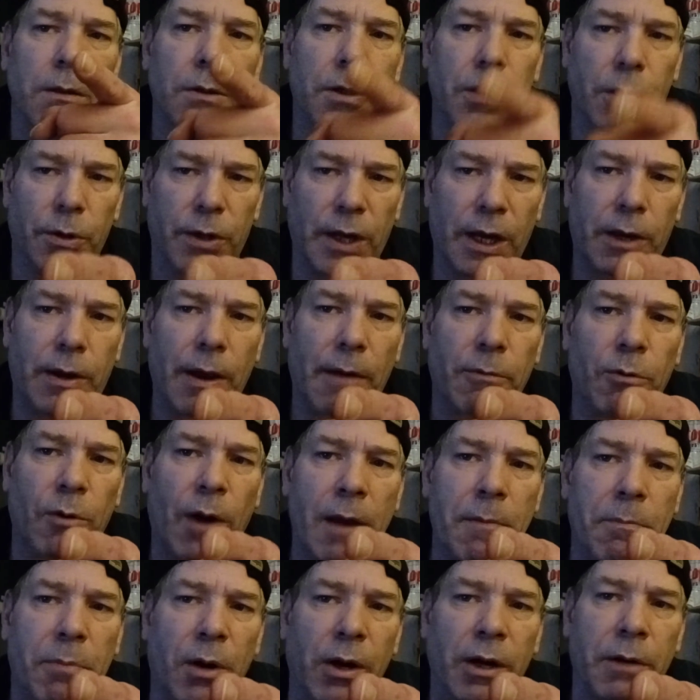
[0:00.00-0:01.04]
Do you think you have a
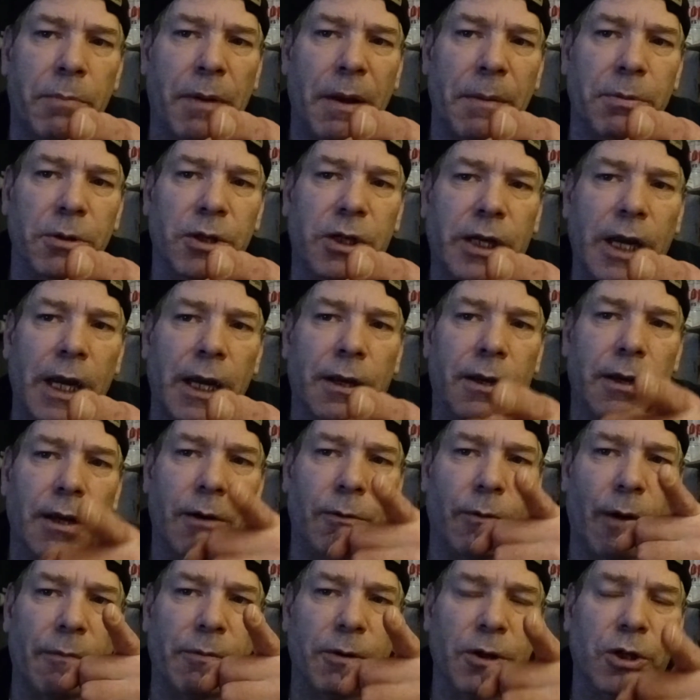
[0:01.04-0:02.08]
right burning people's teeth
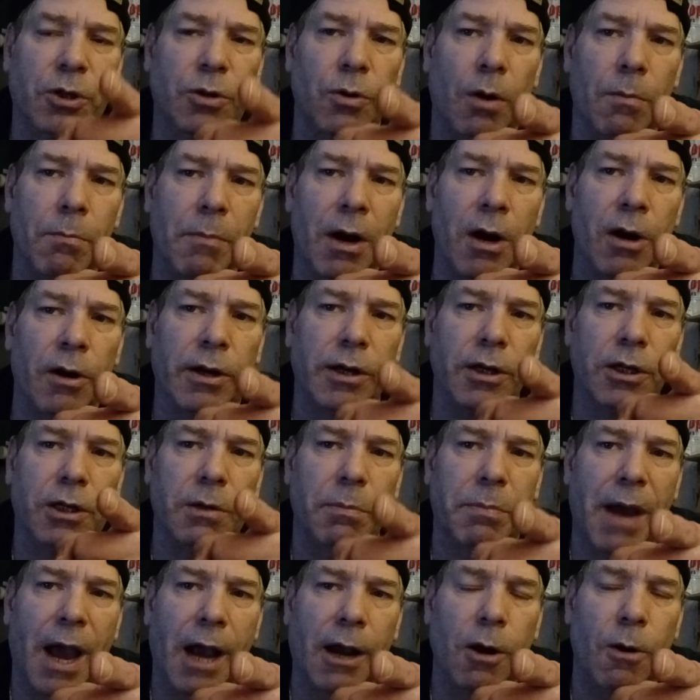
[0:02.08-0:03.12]
in reference to American
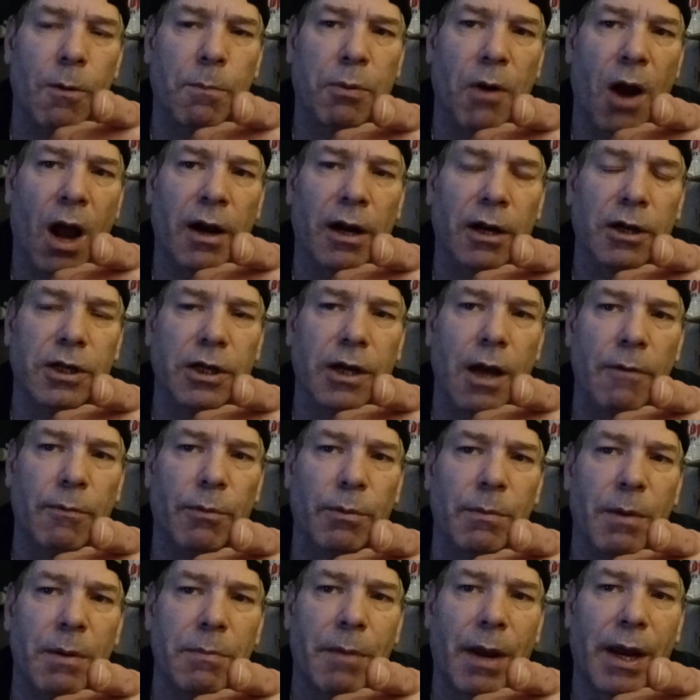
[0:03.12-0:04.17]
tobacco products,
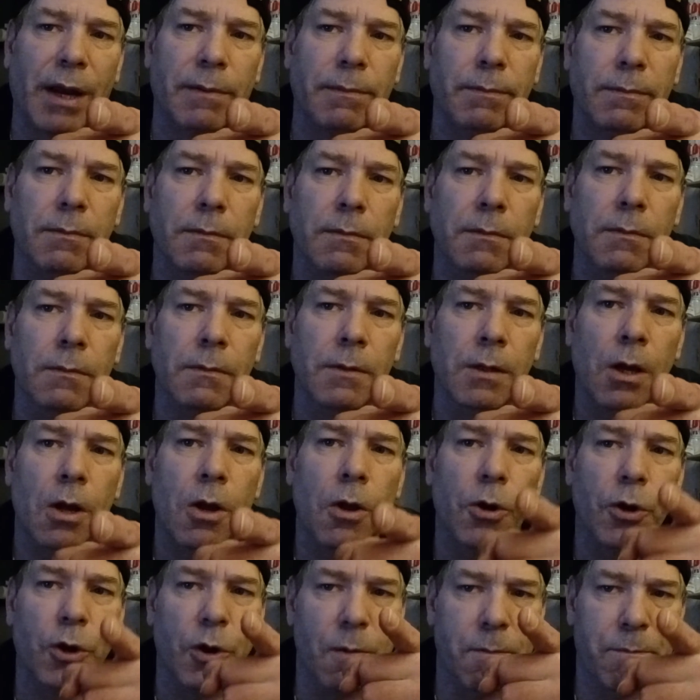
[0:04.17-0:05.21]
government man?
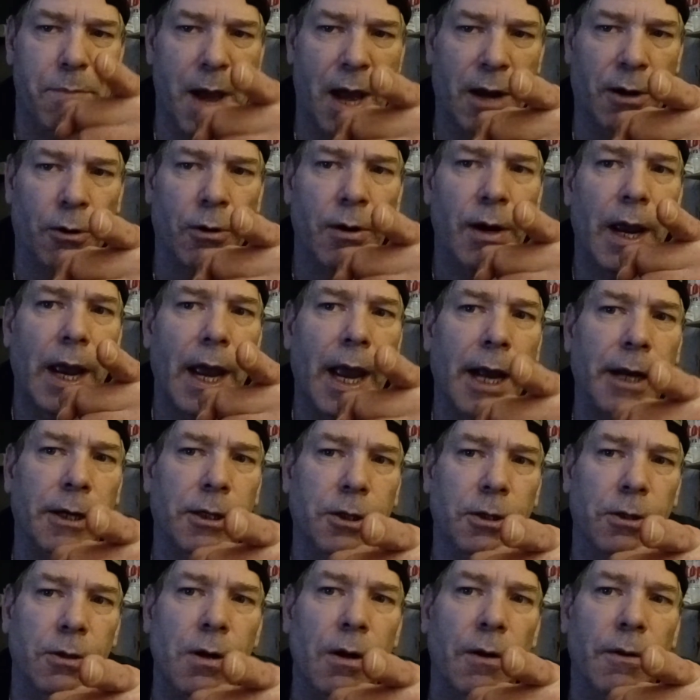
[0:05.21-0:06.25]
You better
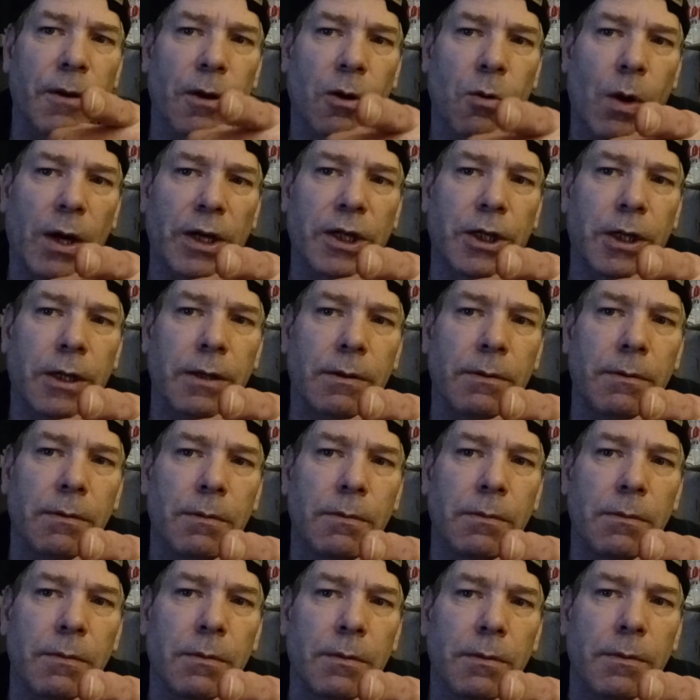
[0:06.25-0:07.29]
answer the question.
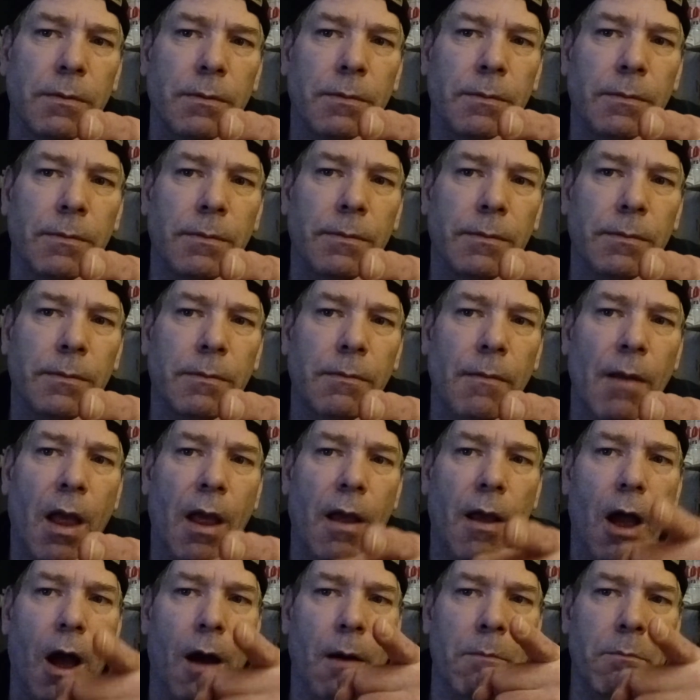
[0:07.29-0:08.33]

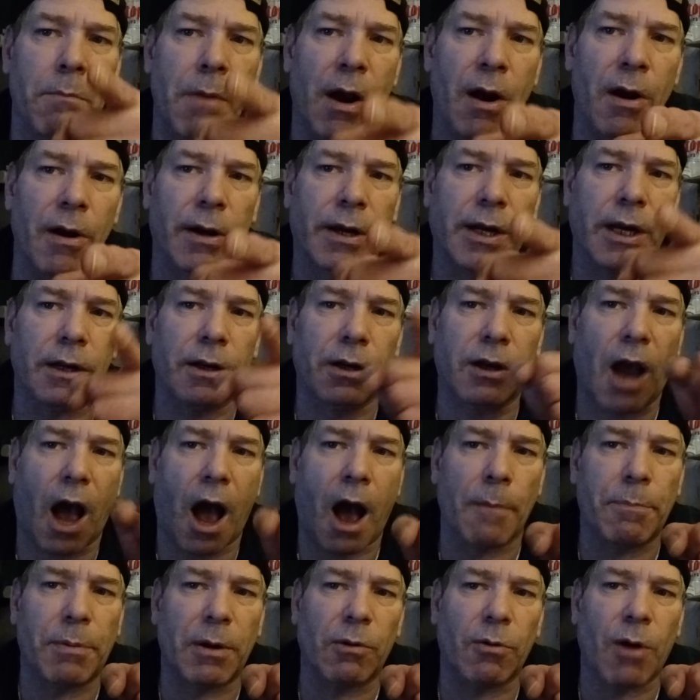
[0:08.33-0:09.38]
American
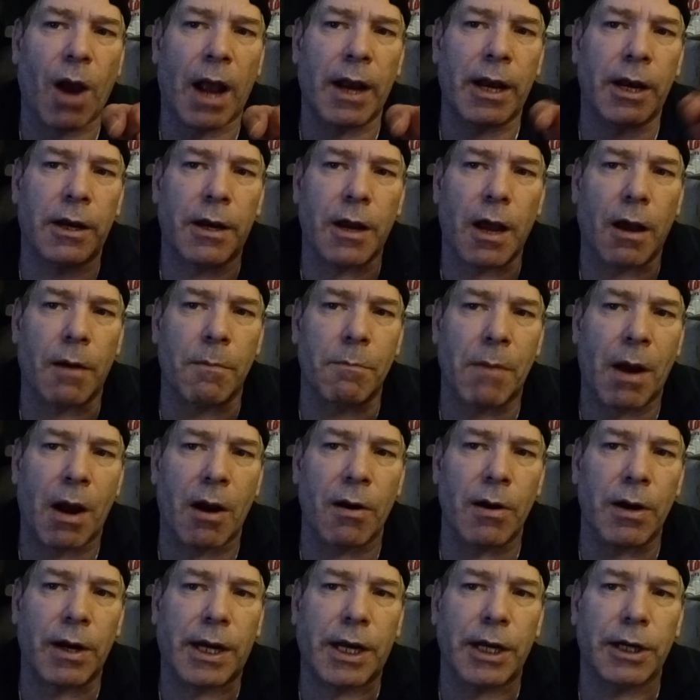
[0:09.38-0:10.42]
copyrighted
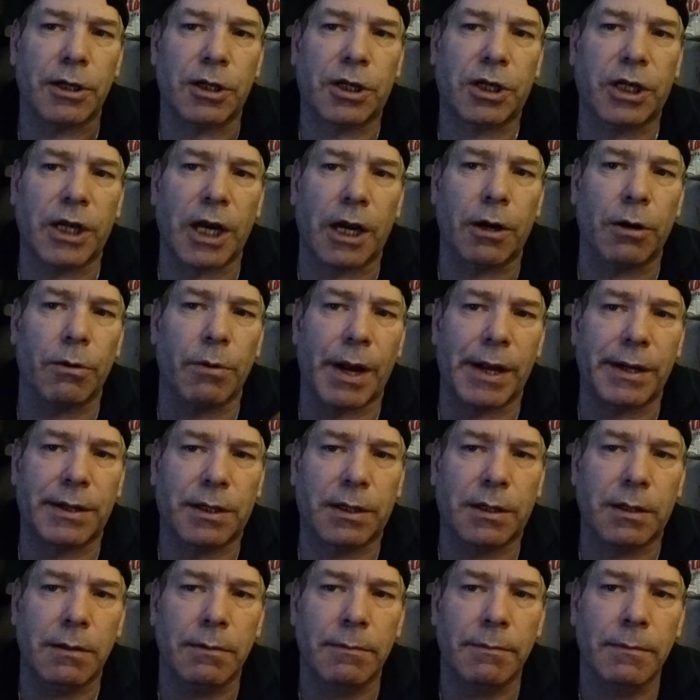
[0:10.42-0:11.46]
American
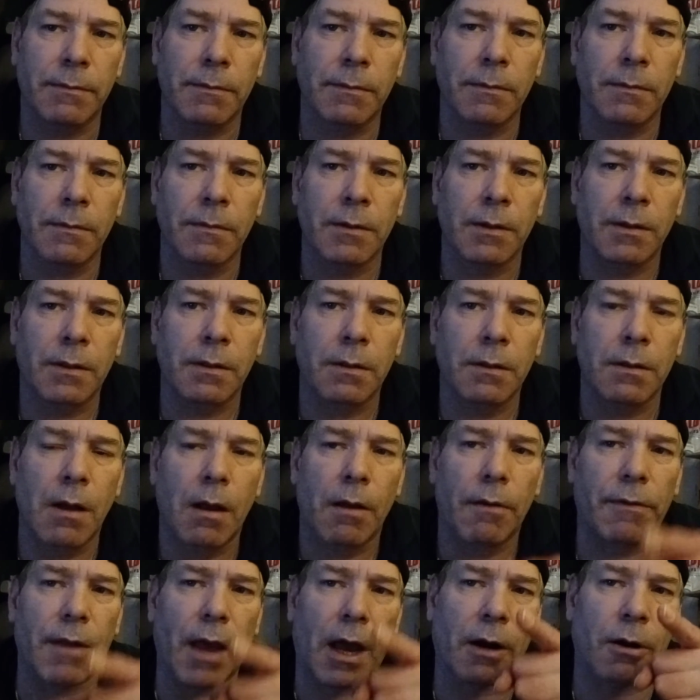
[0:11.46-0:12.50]
cigarettes
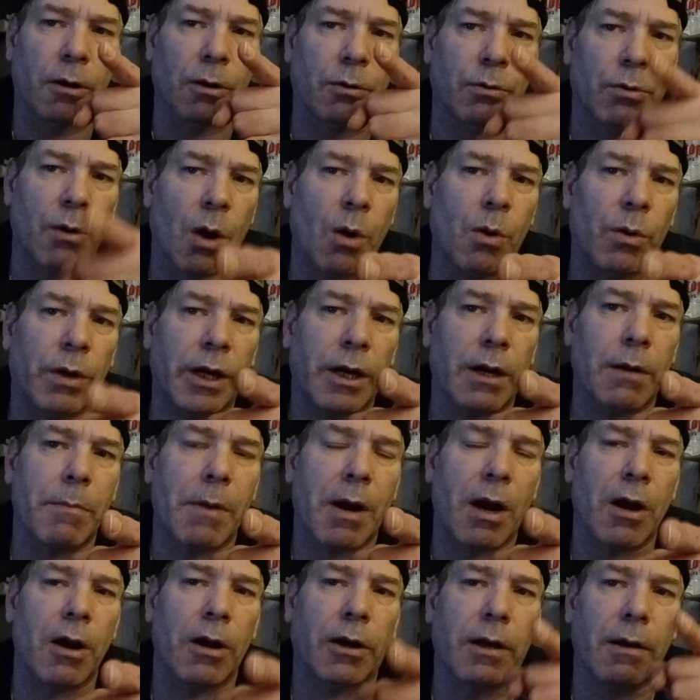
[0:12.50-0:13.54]
that are grown in
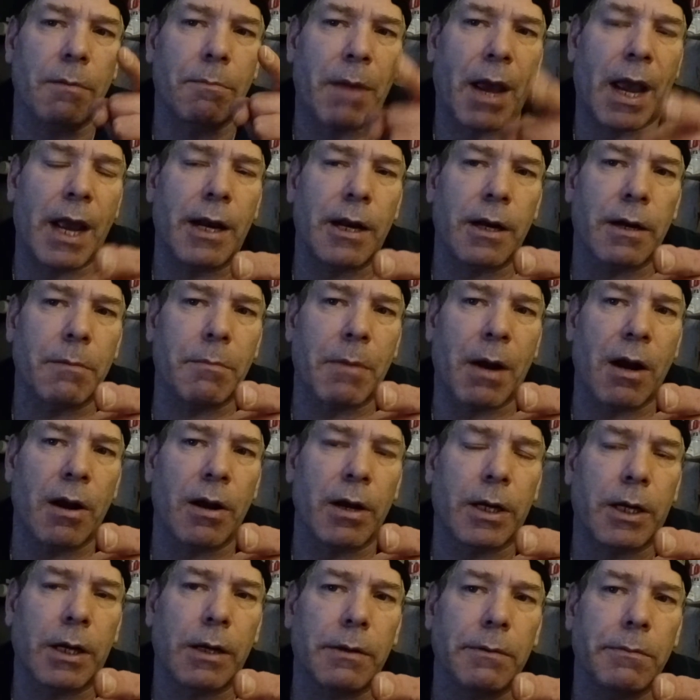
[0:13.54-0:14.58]
America, made in
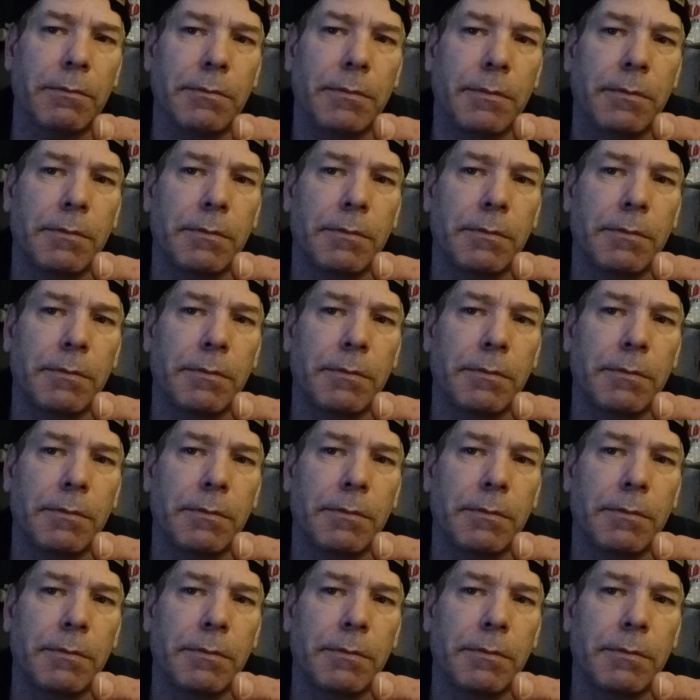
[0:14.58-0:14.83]
America,